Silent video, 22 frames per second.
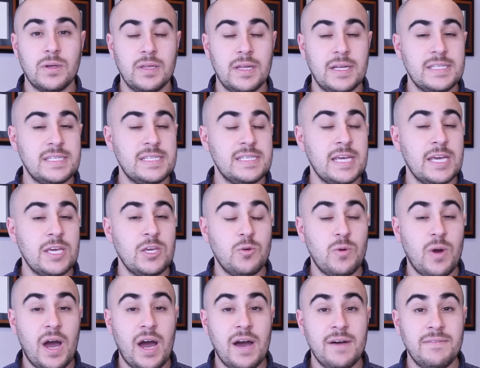Let's say
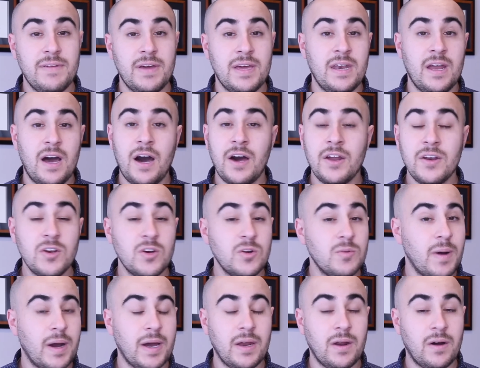you have an
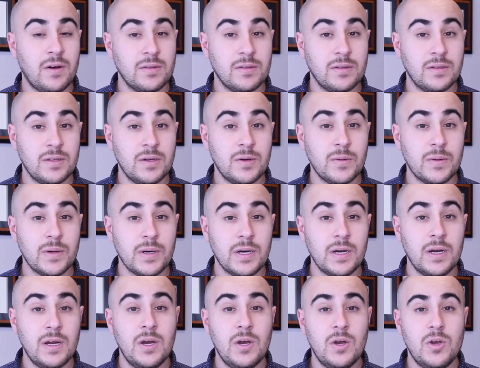underbite on the
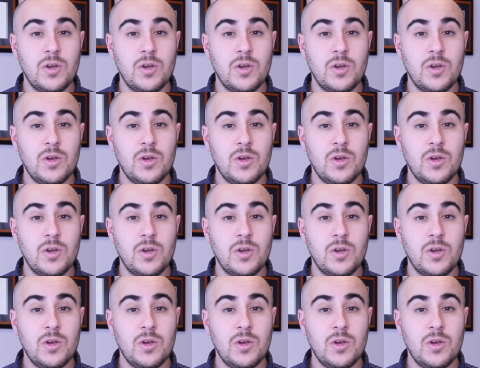lower.